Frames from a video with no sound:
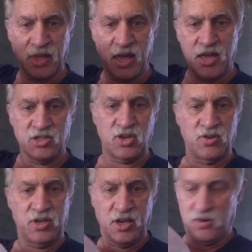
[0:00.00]

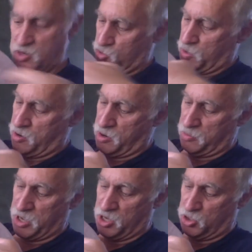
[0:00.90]
so here is where I'm
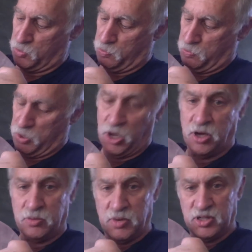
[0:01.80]
going to
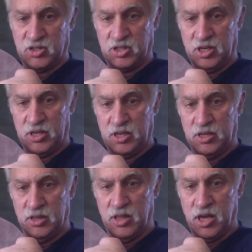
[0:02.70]
plant my seed
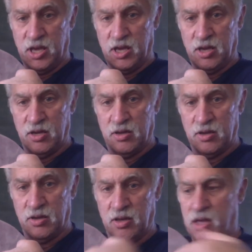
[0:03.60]
in there.
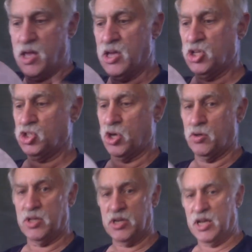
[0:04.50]
So
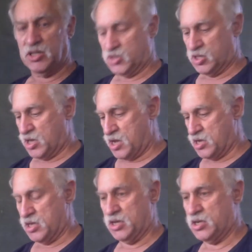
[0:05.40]
the next thing I
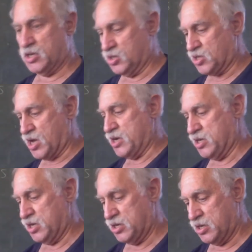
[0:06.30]
need is I
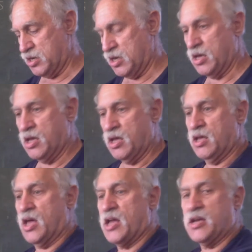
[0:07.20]
need
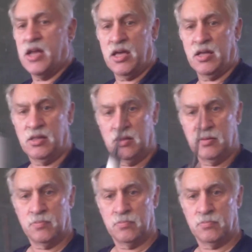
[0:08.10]
a nail,
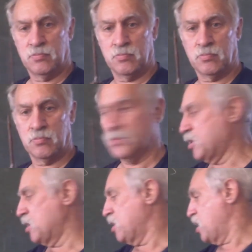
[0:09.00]

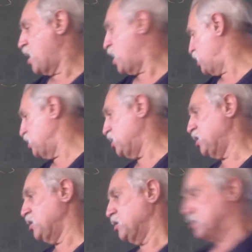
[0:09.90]
I need